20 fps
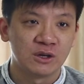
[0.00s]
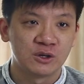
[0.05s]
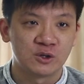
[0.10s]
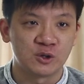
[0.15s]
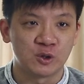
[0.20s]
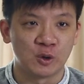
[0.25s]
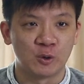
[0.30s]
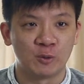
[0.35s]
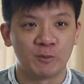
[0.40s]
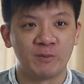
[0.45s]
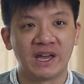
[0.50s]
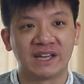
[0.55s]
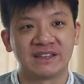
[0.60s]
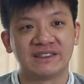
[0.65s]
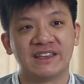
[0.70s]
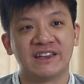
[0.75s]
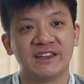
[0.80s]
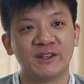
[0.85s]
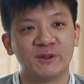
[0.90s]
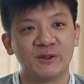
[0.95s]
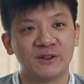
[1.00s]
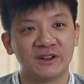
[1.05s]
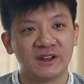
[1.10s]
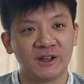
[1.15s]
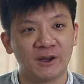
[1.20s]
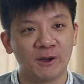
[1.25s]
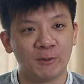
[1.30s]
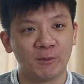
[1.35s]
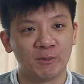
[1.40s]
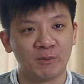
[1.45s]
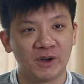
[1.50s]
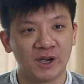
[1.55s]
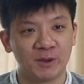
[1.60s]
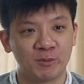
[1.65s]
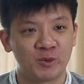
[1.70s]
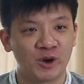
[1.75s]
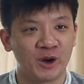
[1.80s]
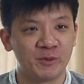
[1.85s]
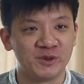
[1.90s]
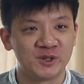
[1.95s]
So back then, my
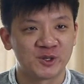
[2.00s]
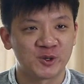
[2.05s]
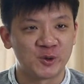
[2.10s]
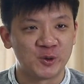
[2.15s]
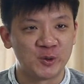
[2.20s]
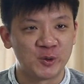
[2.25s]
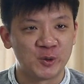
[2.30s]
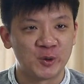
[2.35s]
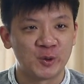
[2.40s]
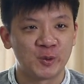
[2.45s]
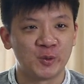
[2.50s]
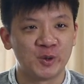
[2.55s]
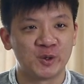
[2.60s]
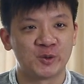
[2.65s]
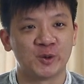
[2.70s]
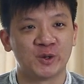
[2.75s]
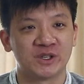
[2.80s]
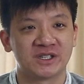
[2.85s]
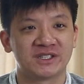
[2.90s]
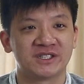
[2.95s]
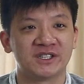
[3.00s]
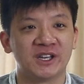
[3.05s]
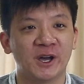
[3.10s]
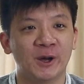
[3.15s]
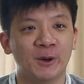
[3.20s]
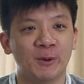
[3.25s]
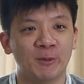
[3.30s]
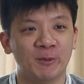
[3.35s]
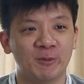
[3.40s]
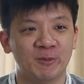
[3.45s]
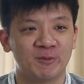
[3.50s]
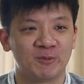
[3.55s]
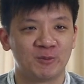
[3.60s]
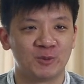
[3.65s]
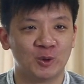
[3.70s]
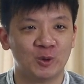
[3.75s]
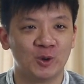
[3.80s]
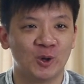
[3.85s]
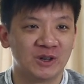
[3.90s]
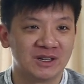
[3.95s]
primary school, which was
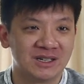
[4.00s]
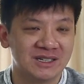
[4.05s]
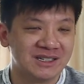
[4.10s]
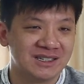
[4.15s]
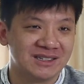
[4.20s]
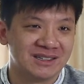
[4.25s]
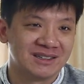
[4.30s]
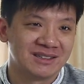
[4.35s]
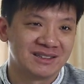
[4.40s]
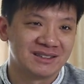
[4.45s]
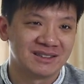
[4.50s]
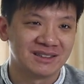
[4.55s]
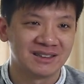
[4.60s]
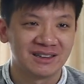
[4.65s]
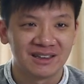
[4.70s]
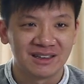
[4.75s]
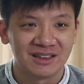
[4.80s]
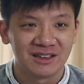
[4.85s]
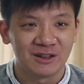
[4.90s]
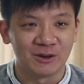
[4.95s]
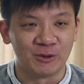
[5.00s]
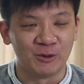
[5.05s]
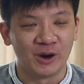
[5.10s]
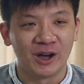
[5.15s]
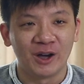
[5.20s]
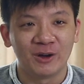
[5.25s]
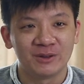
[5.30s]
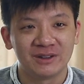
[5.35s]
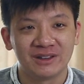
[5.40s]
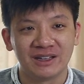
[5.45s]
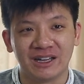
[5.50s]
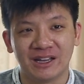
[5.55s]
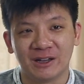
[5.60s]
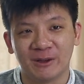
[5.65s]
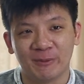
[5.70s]
no longer around,